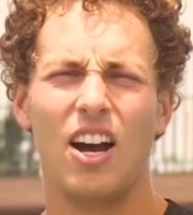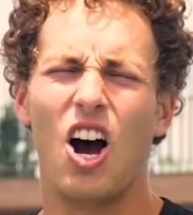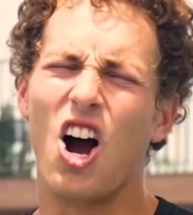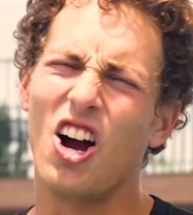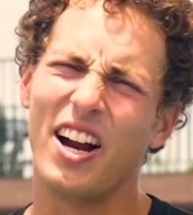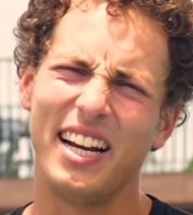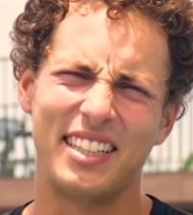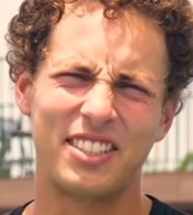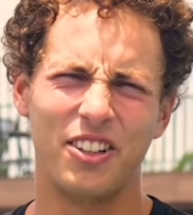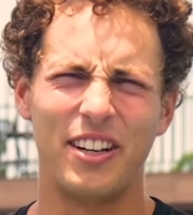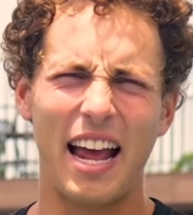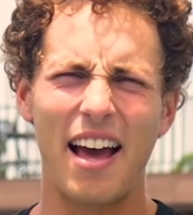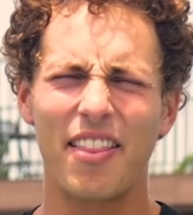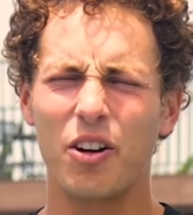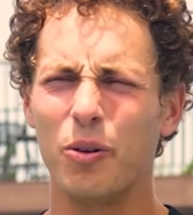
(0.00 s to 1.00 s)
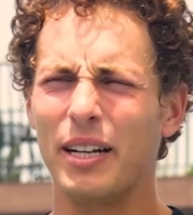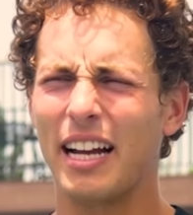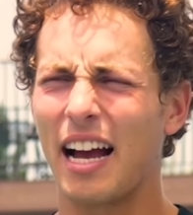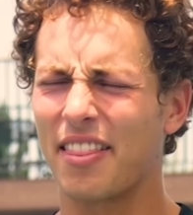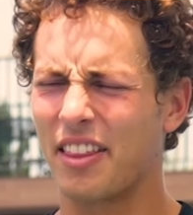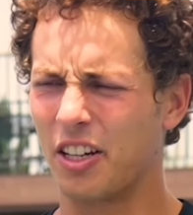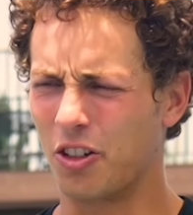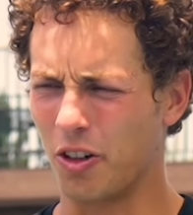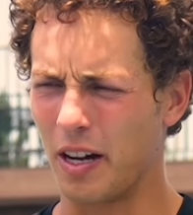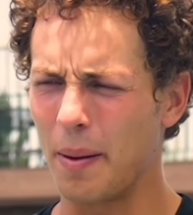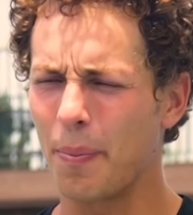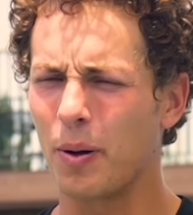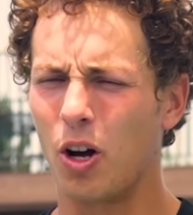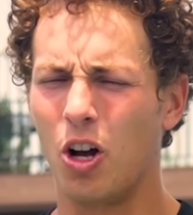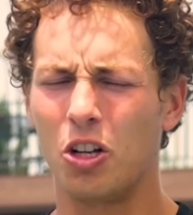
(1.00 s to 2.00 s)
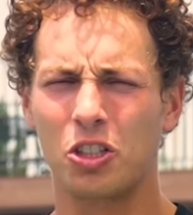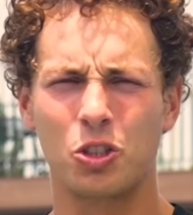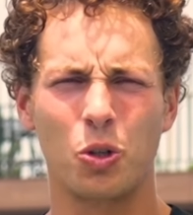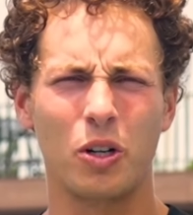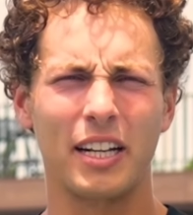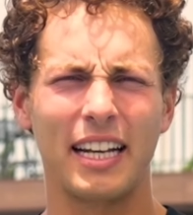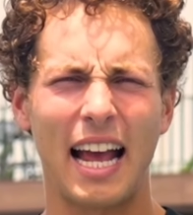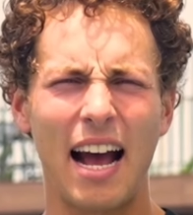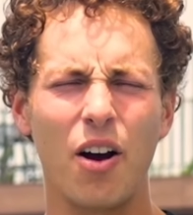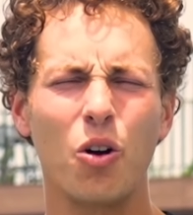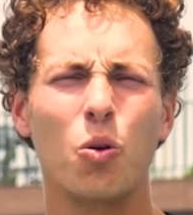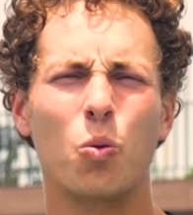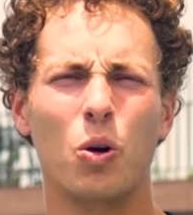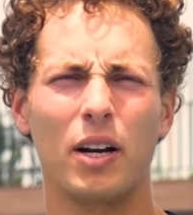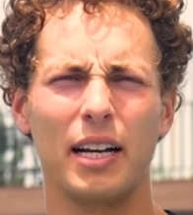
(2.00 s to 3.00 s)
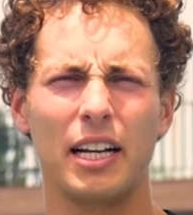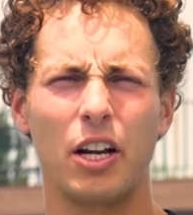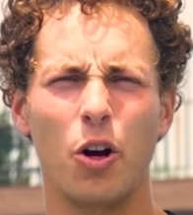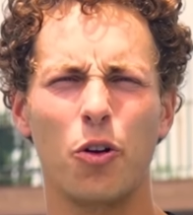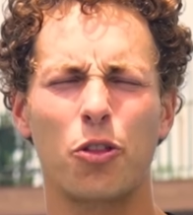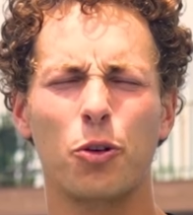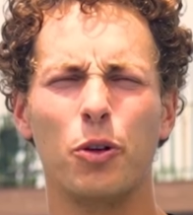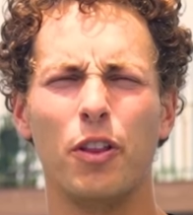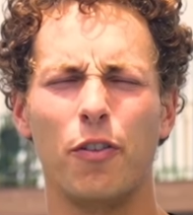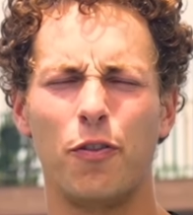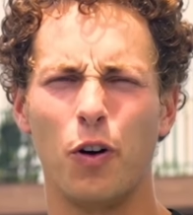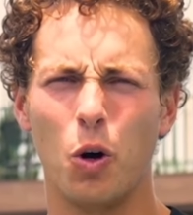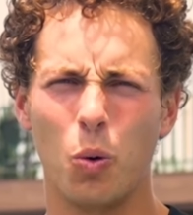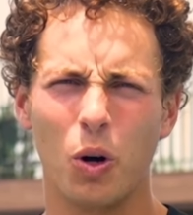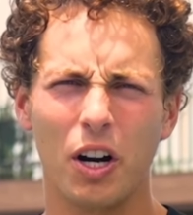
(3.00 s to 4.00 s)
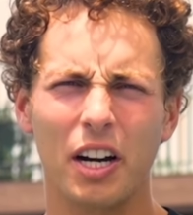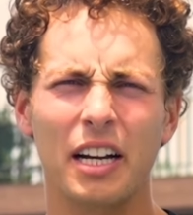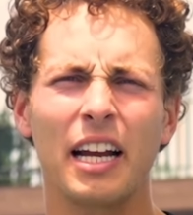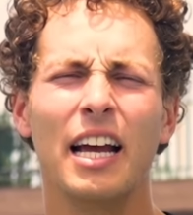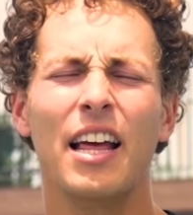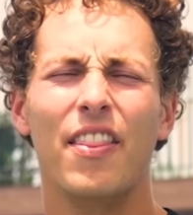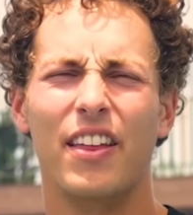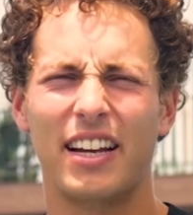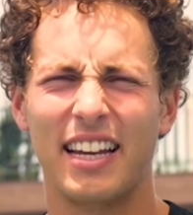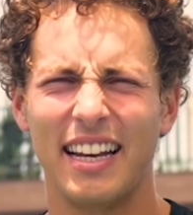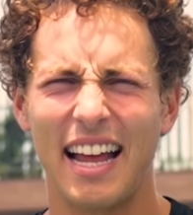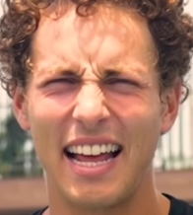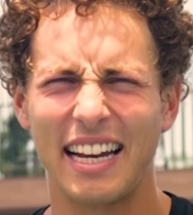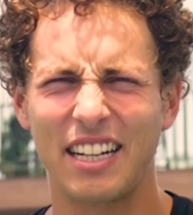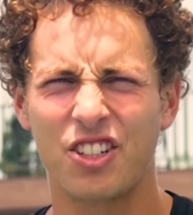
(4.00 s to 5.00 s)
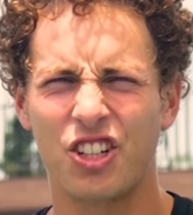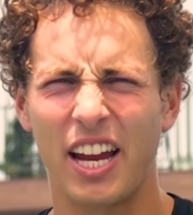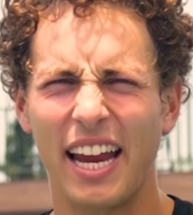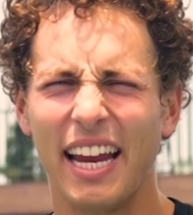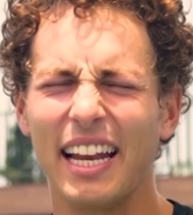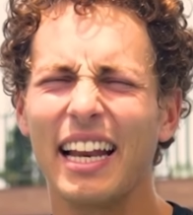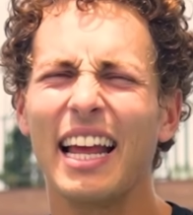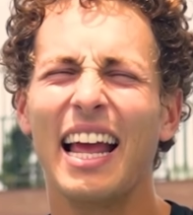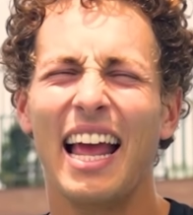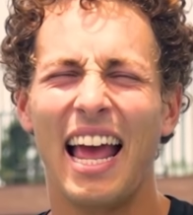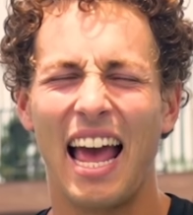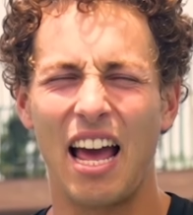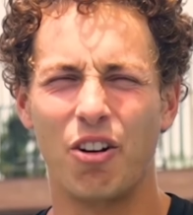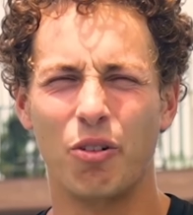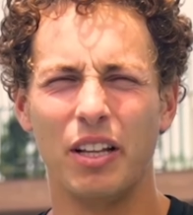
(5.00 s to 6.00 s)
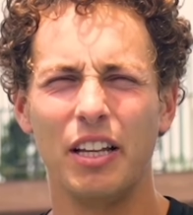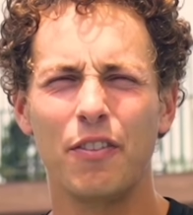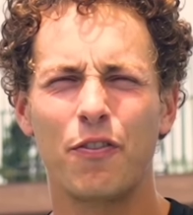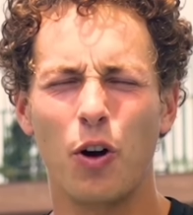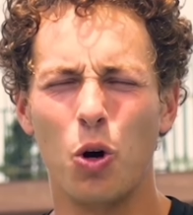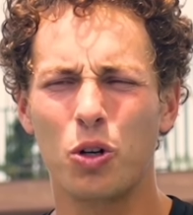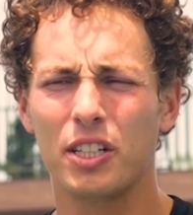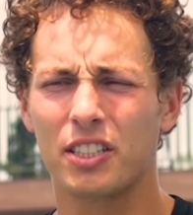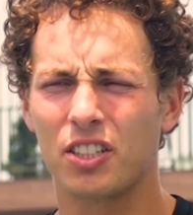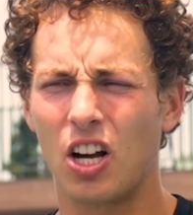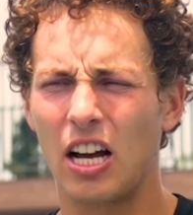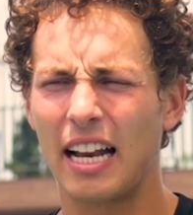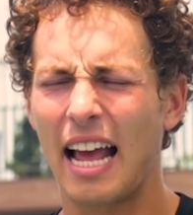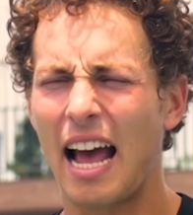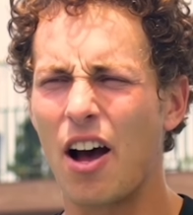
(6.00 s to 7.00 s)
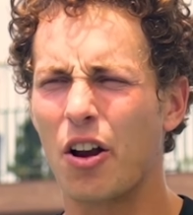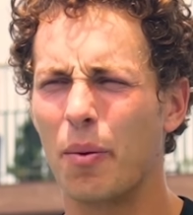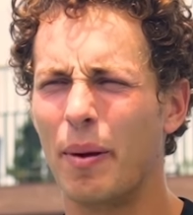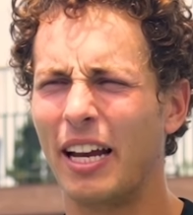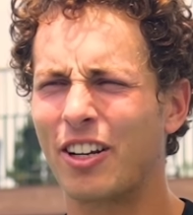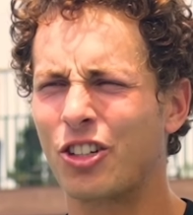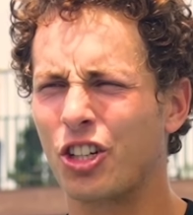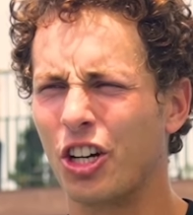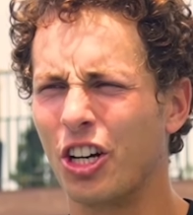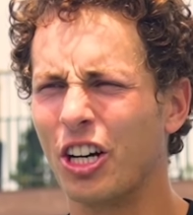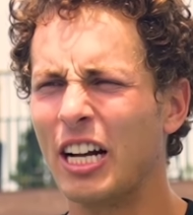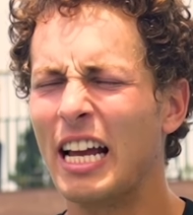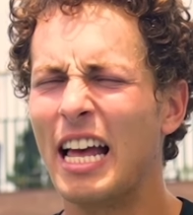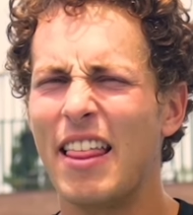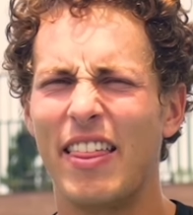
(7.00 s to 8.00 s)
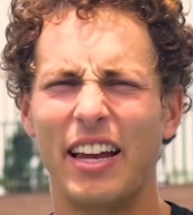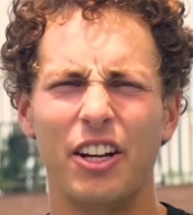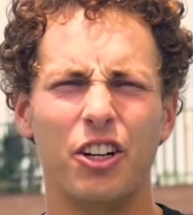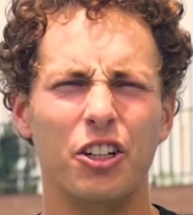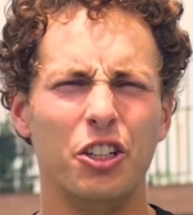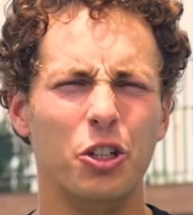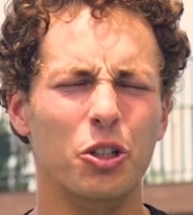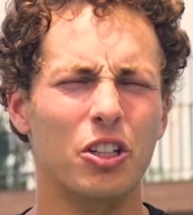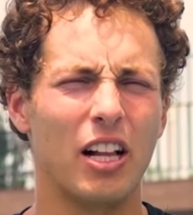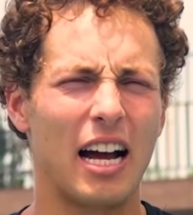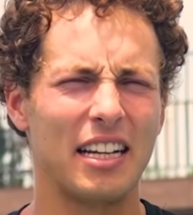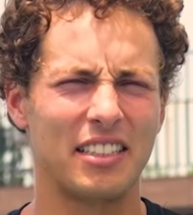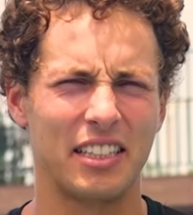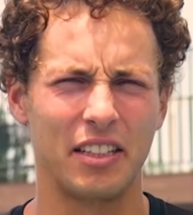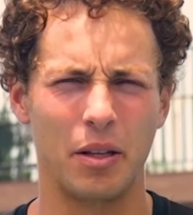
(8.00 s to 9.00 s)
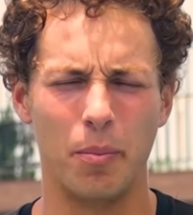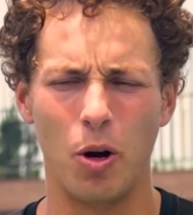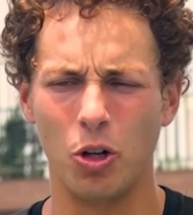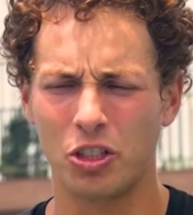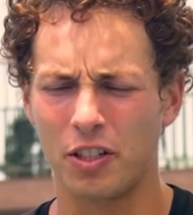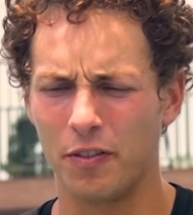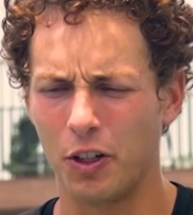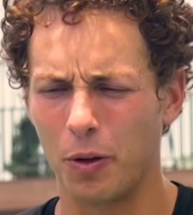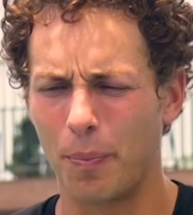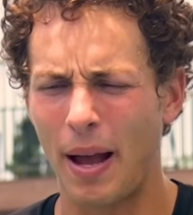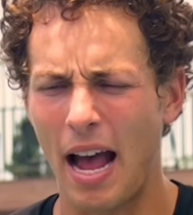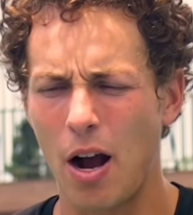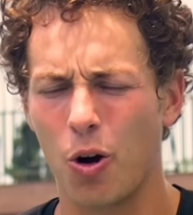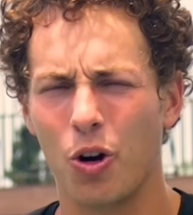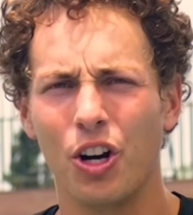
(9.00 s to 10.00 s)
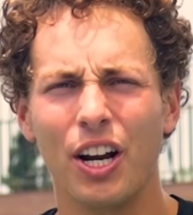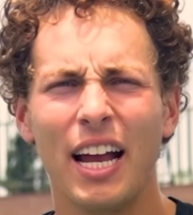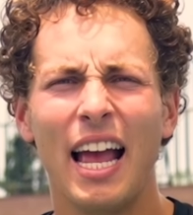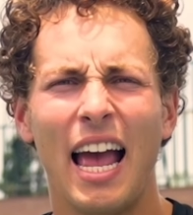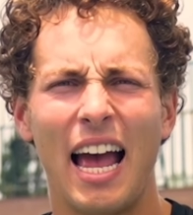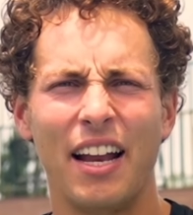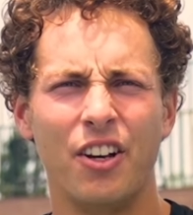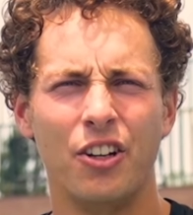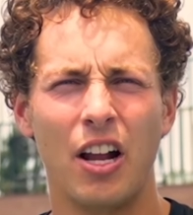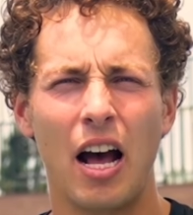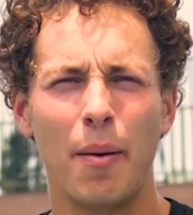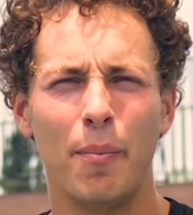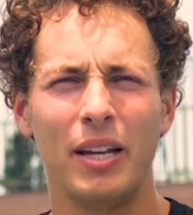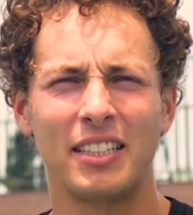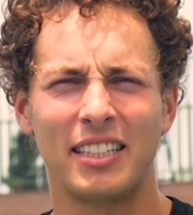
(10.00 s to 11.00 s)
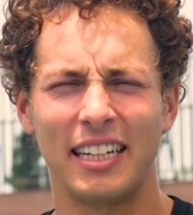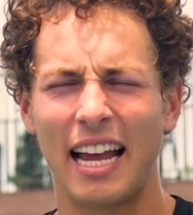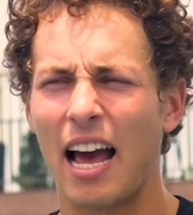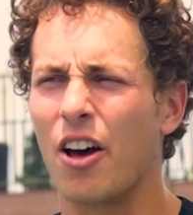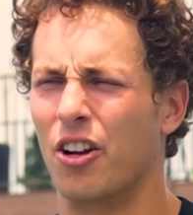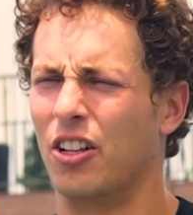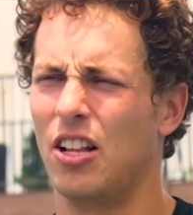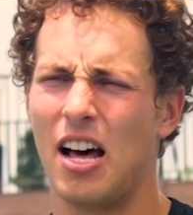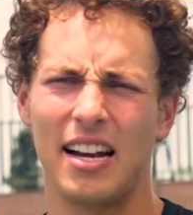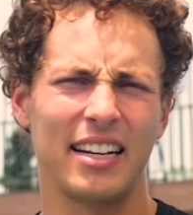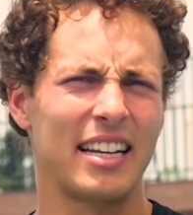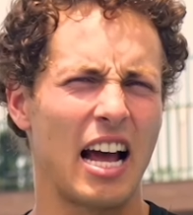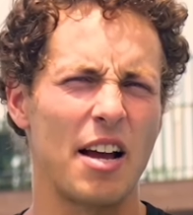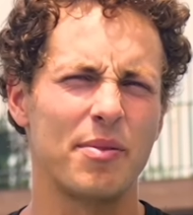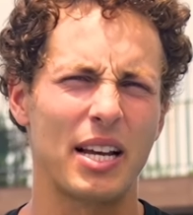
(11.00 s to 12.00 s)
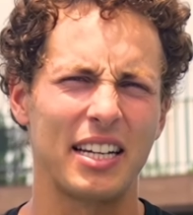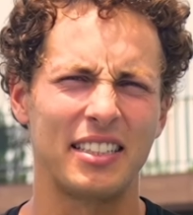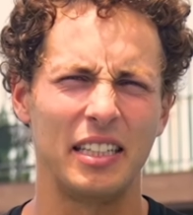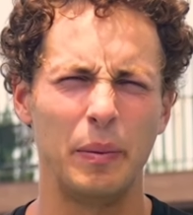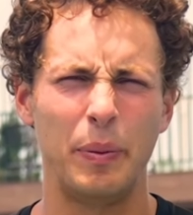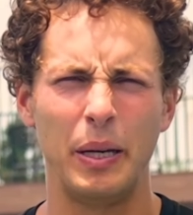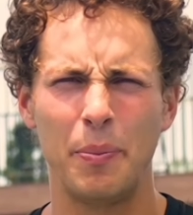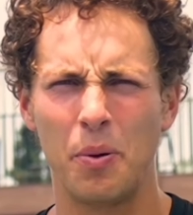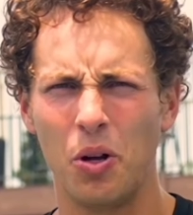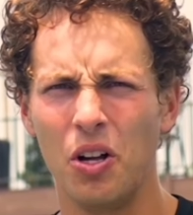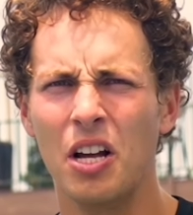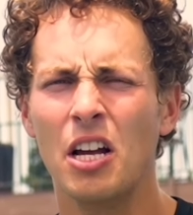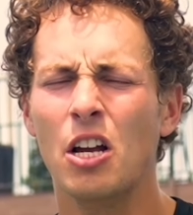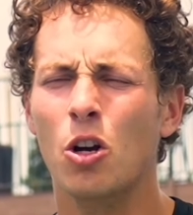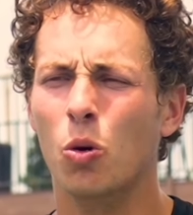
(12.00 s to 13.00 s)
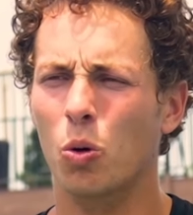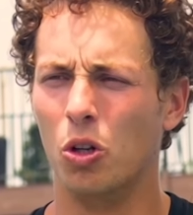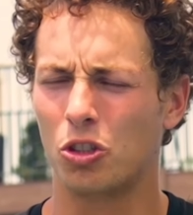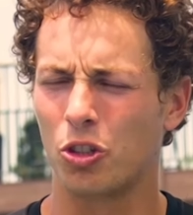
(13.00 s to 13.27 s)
All right, so now that we got the grip all sorted out, we're gonna go through the footwork, the kinetic chain, and really focus on how to make sure that you're utilizing the most of your power and you're not missing out. A lot of times I see people will